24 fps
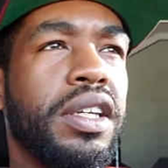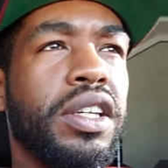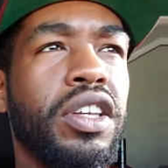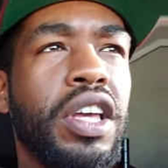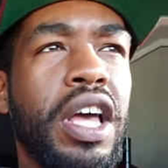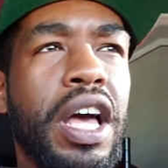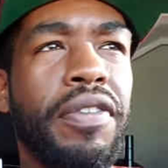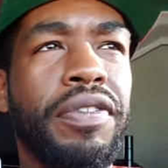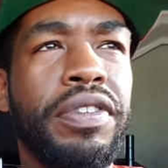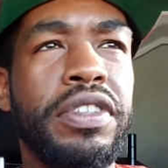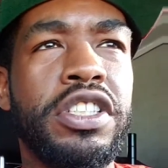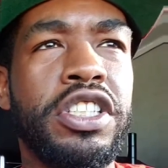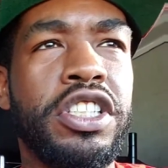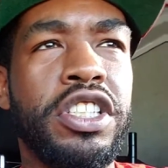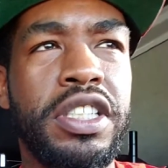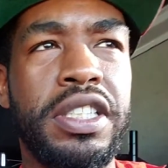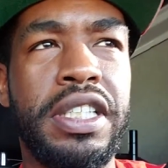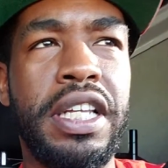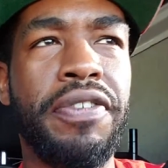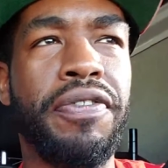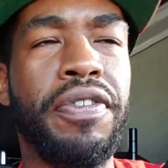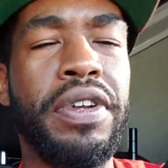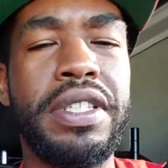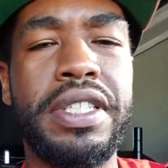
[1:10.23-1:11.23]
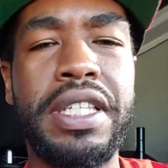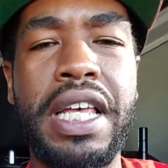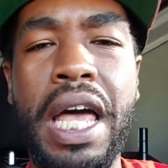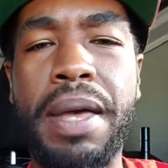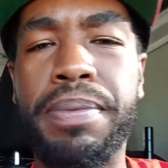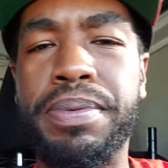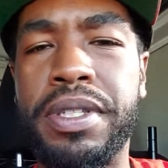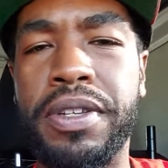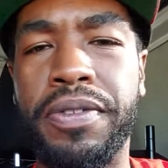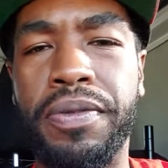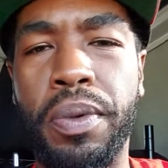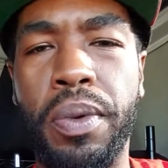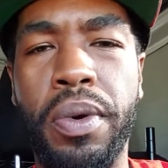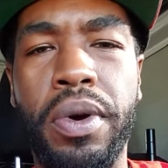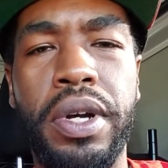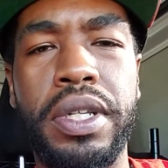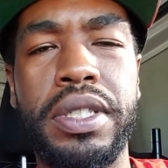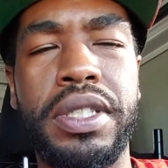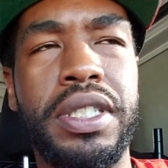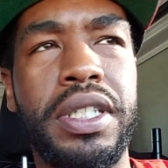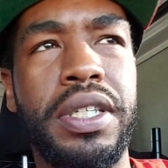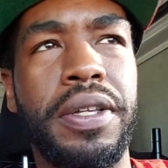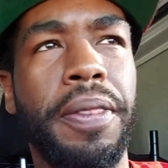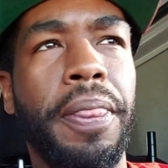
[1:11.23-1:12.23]
you have different types of
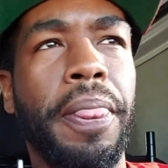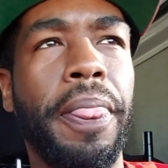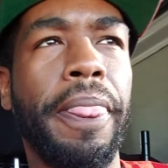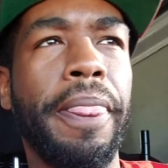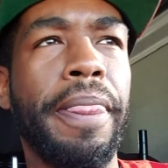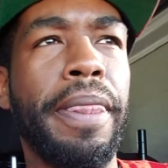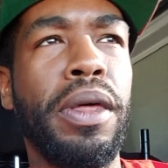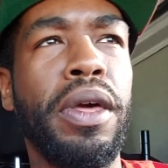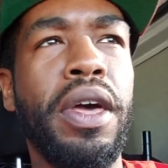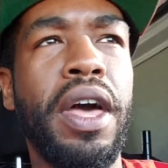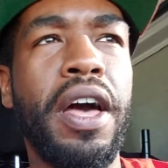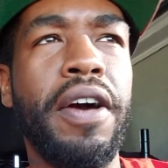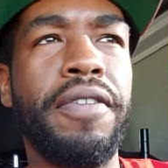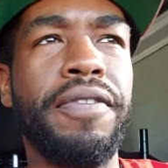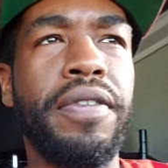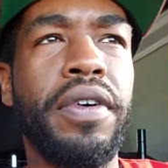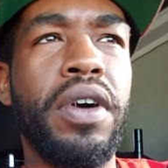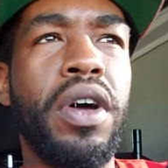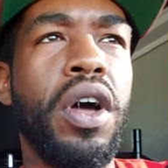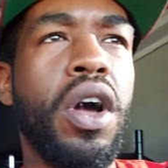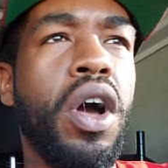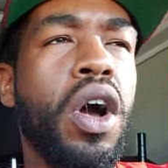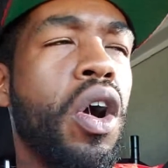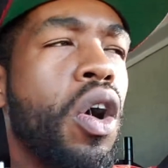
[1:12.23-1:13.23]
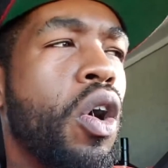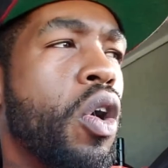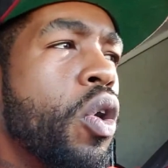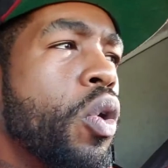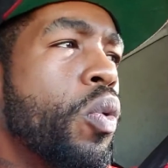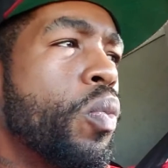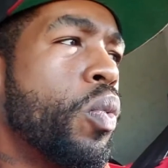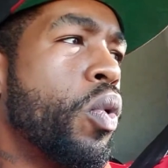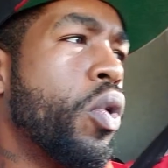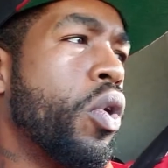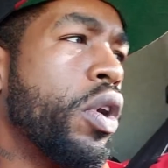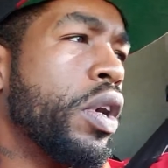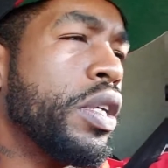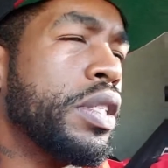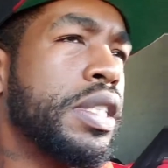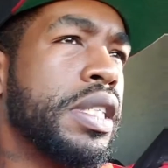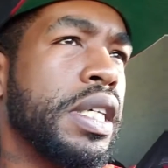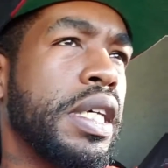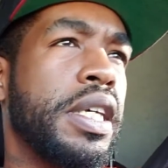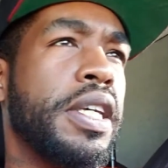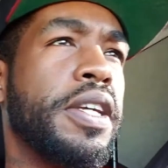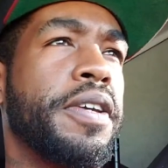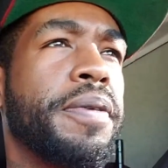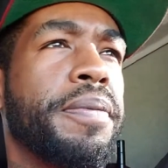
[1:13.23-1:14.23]
warranty. You have home
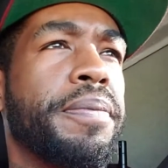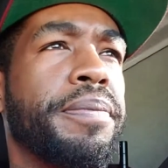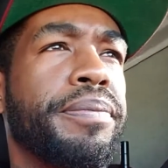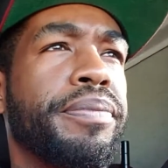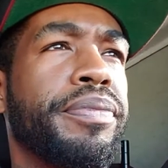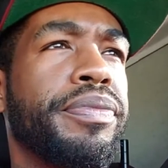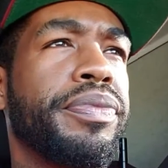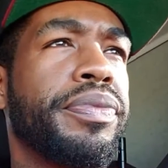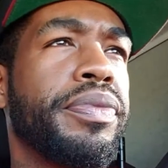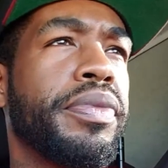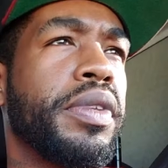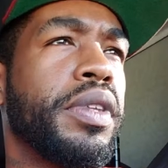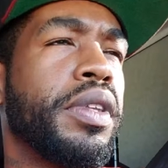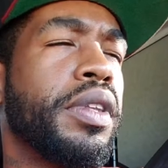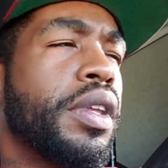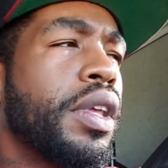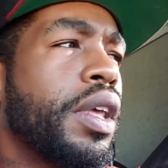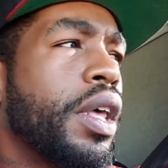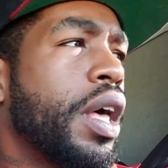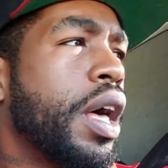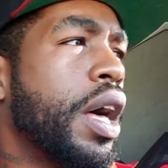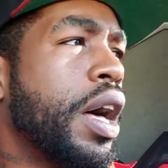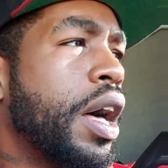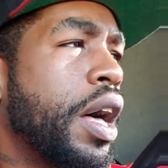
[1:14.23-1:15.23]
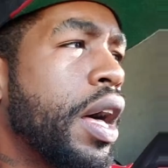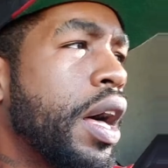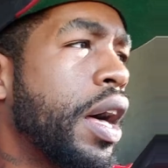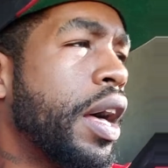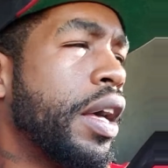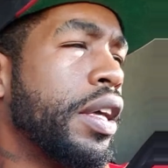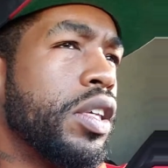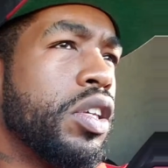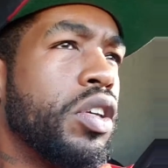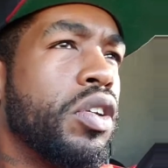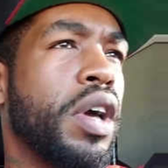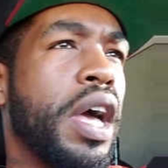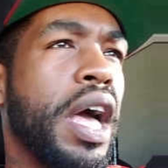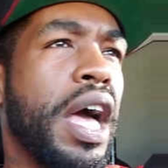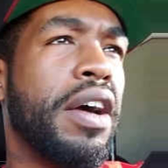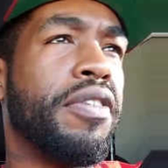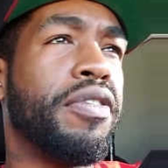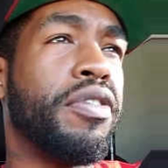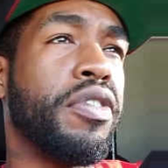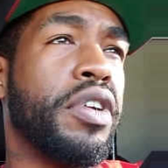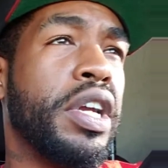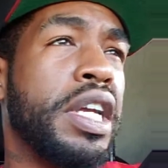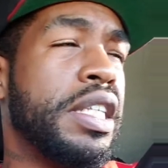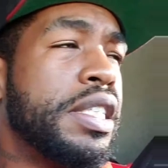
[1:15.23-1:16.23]
warranty, you
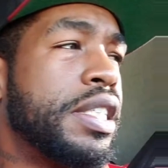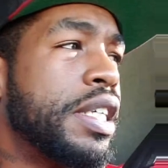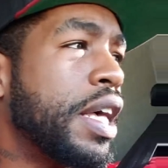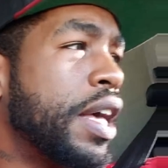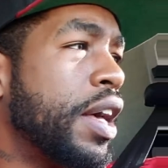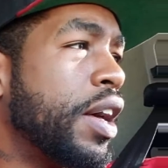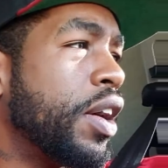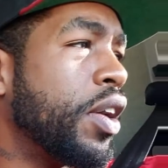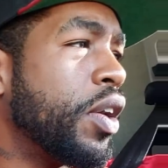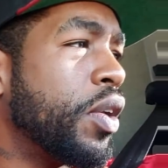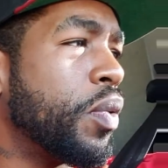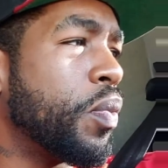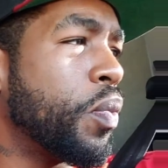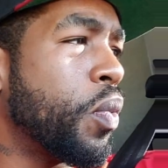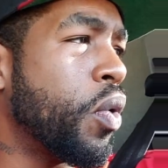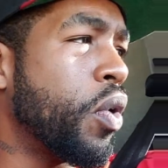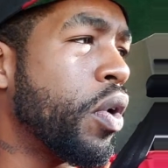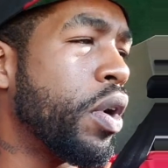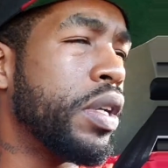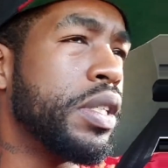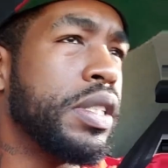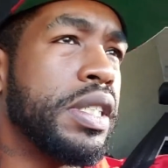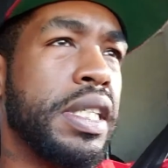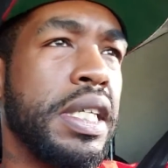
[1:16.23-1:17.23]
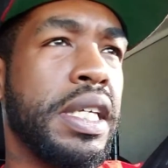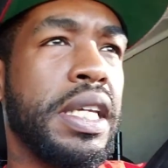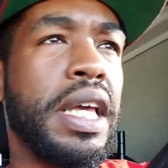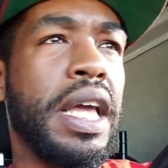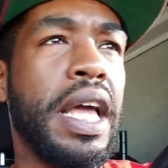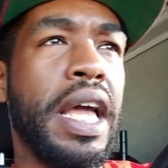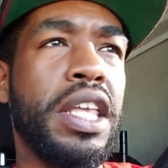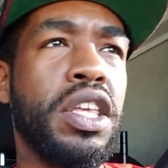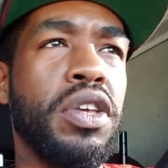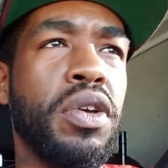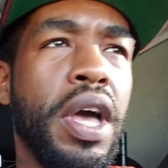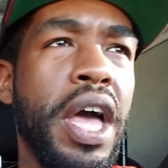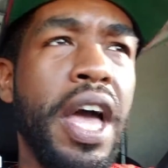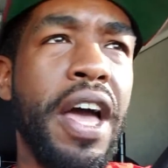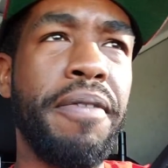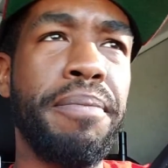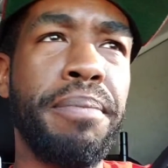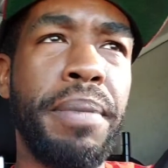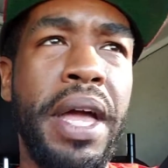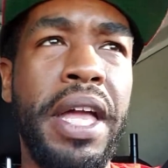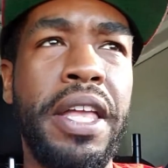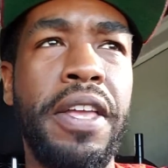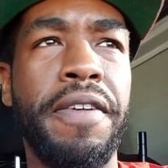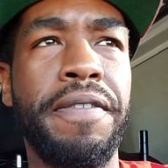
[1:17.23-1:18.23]
have retail warranty, and you have
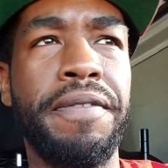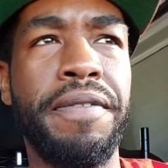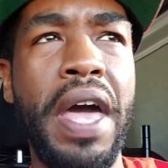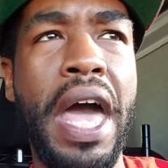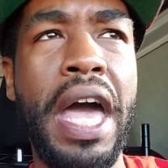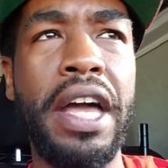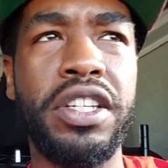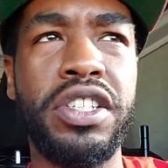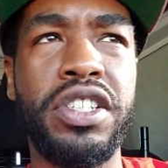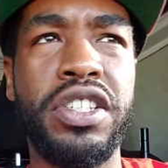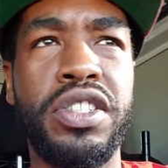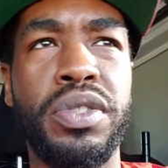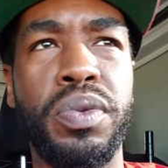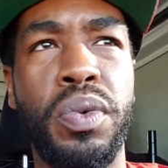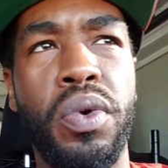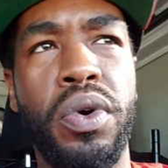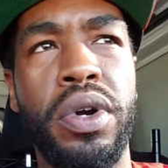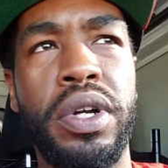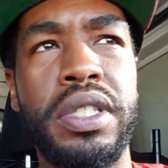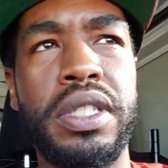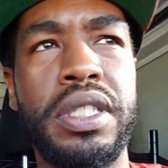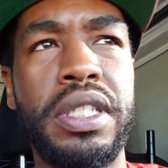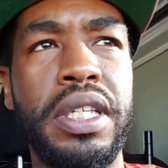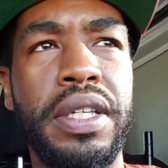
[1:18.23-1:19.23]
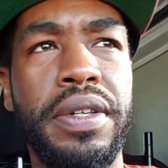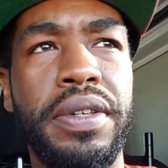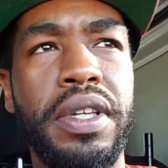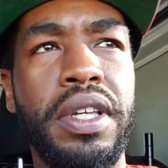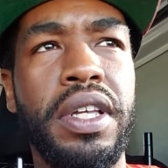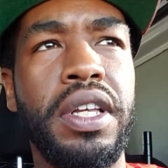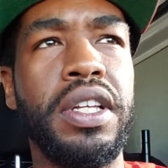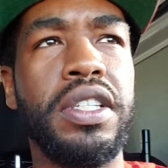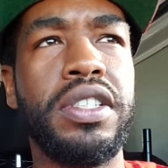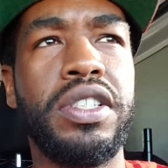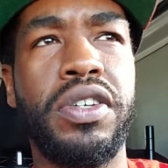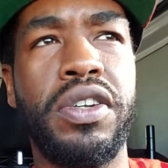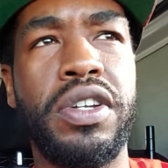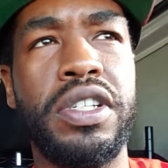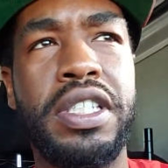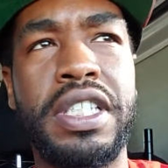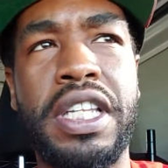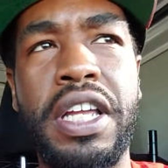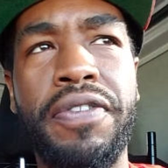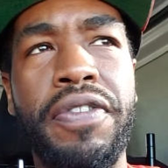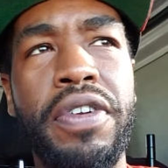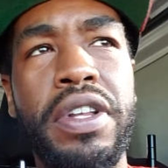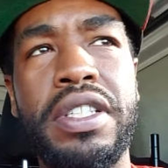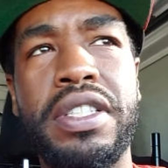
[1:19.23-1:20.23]
manufacturer's warranty. So there's
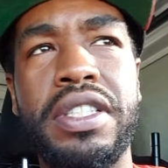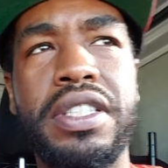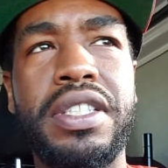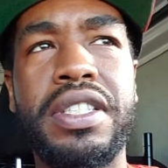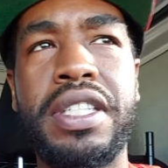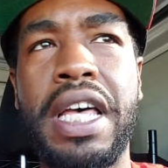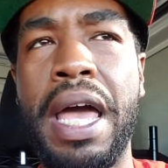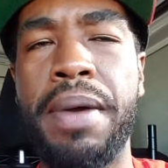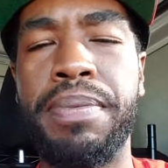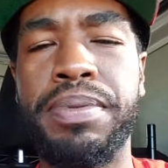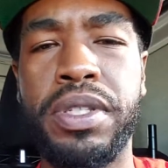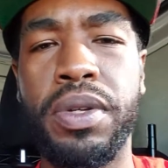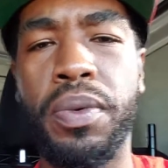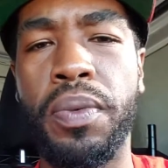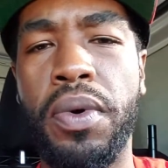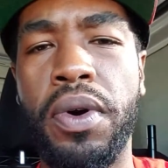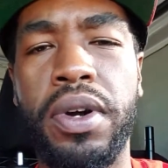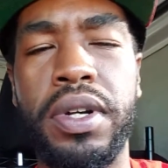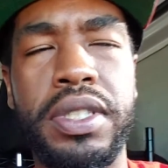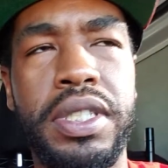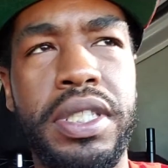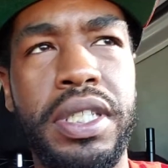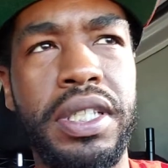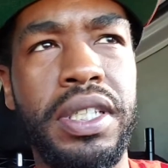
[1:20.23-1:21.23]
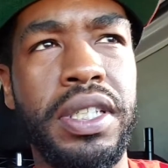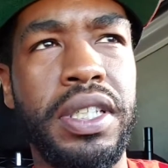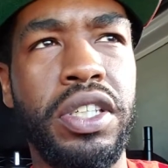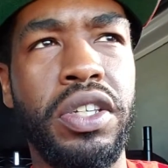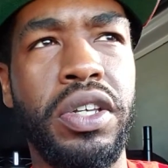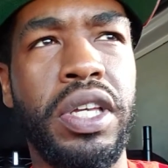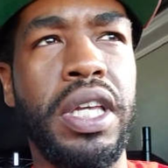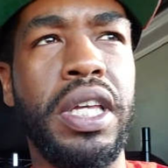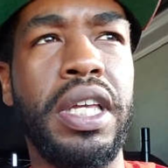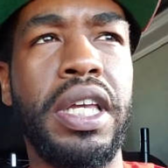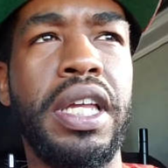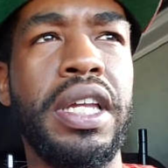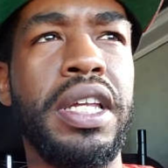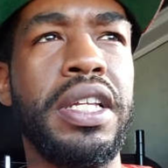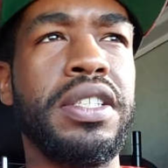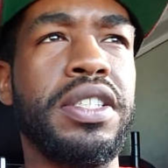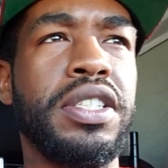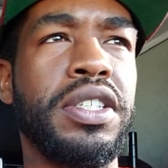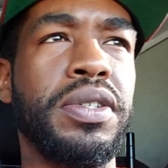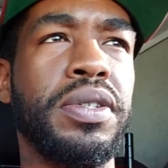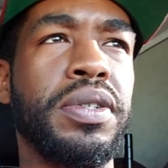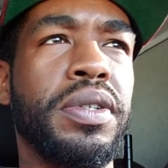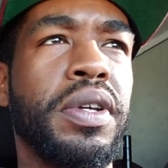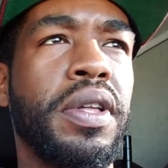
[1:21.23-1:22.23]
different types of warranty you can get
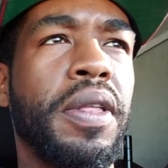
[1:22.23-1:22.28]
into.